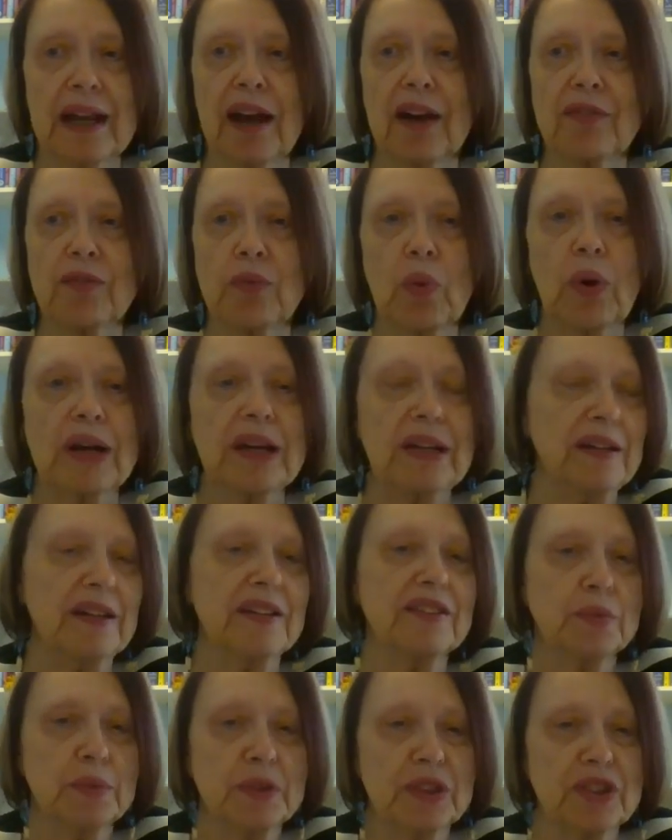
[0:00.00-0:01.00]
of what it
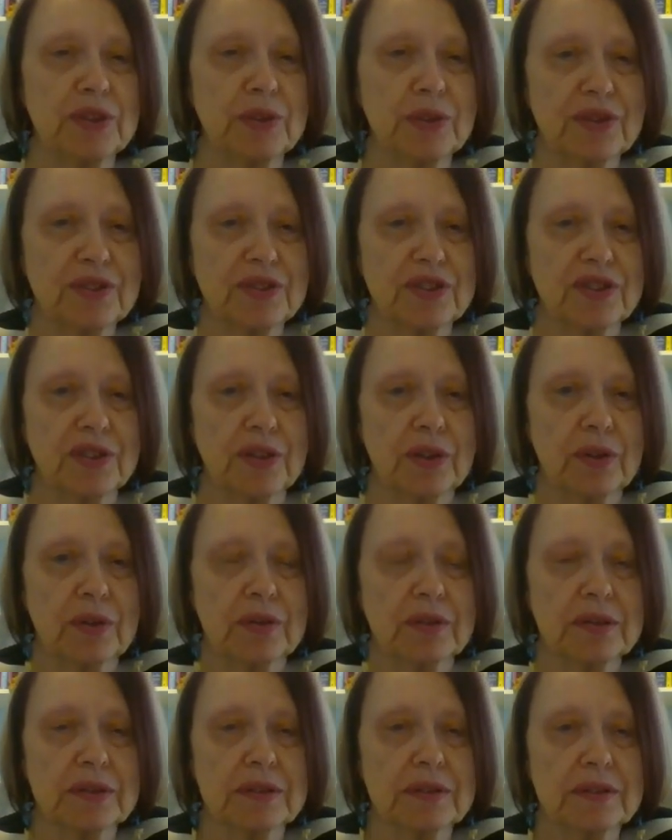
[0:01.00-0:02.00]
is we choose to
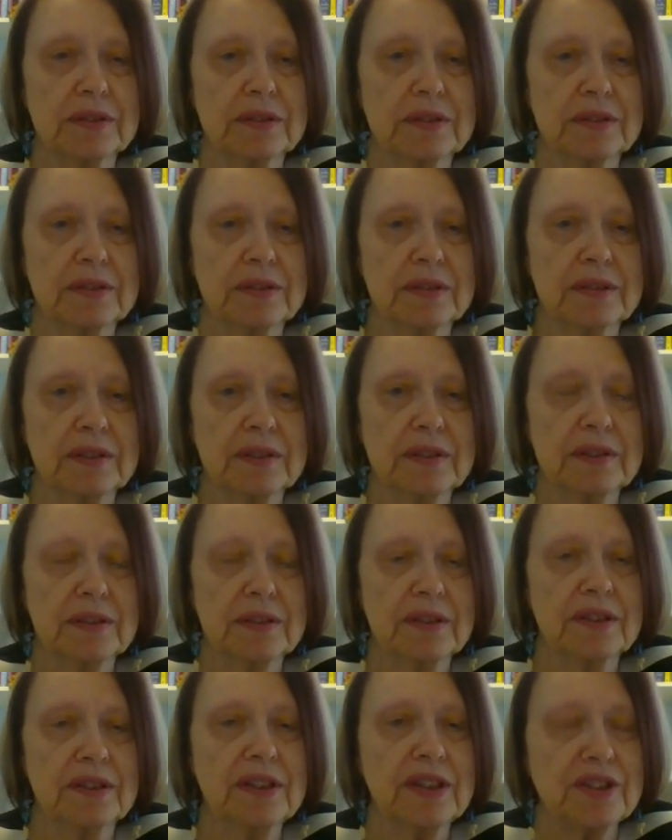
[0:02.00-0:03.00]
do,
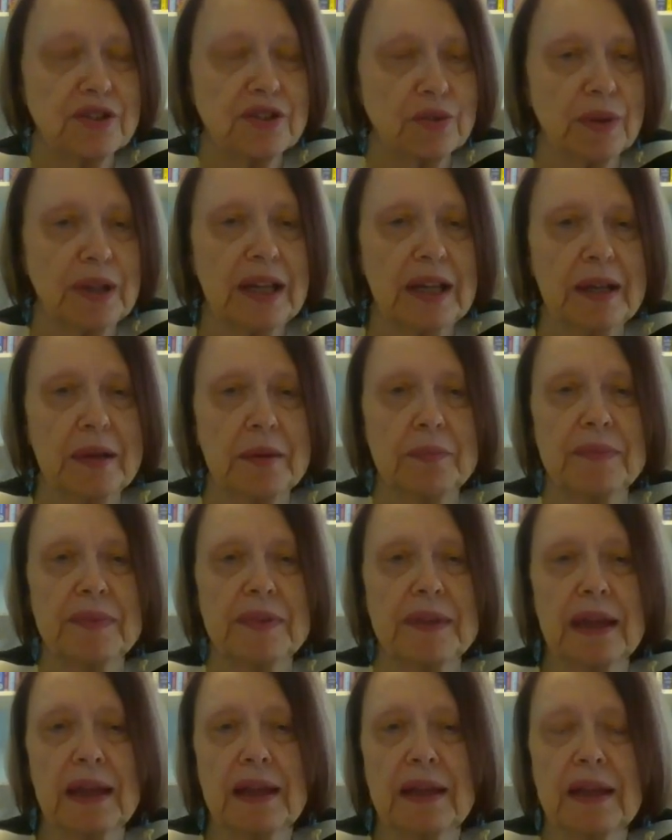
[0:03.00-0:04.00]
the
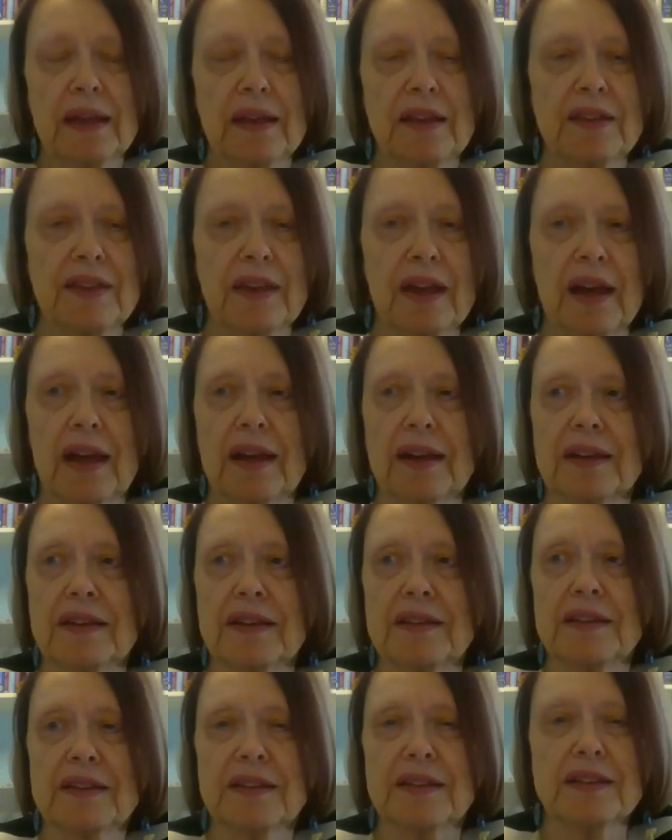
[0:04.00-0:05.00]
dream,
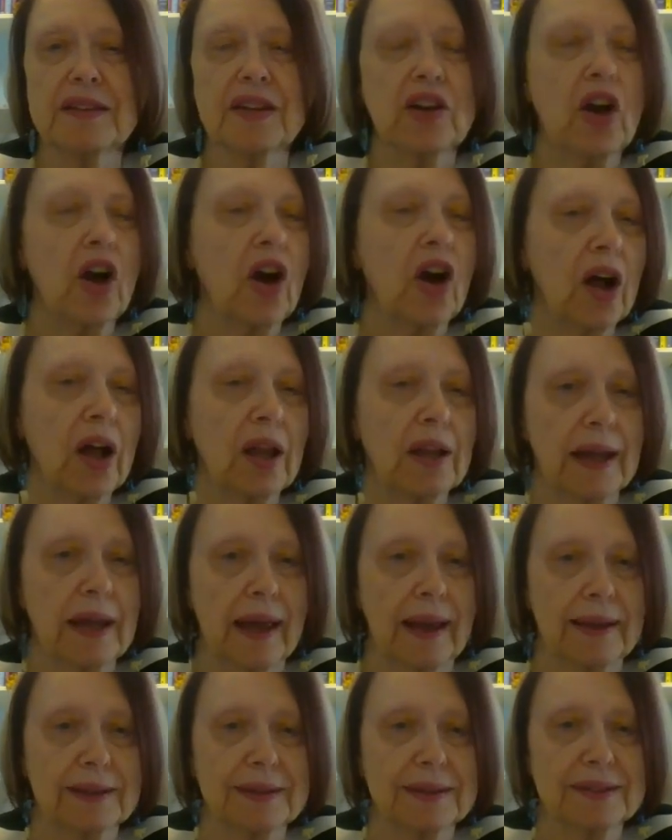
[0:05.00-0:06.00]
the
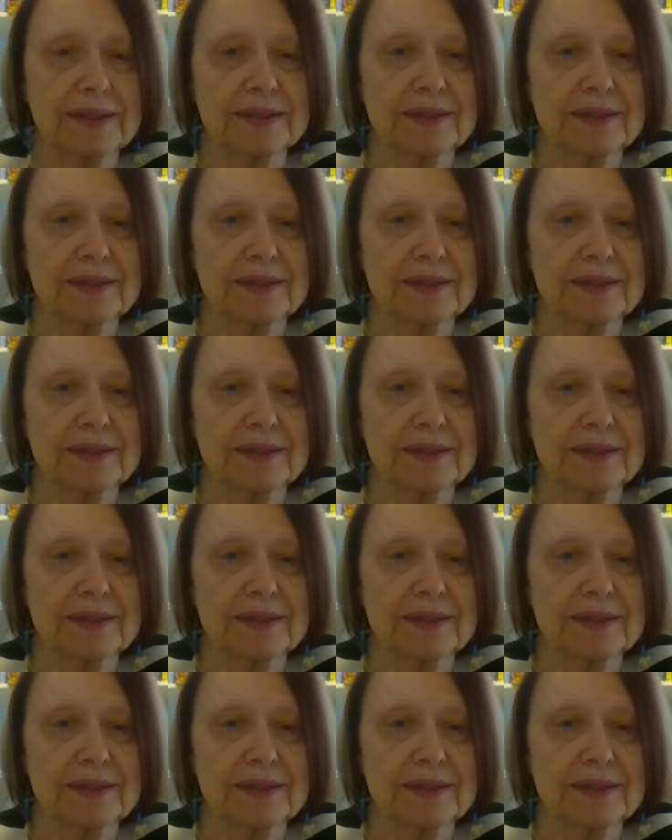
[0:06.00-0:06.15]
calling.